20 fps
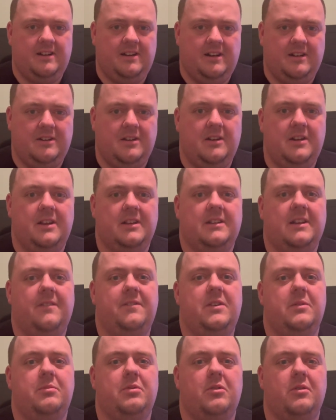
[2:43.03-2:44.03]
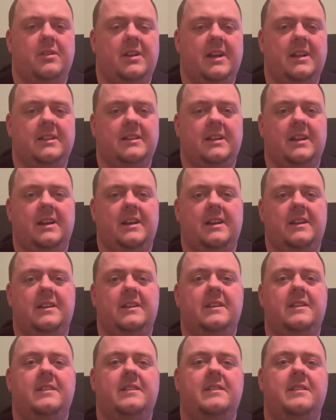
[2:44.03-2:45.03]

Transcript: I know you love your Port Adelaide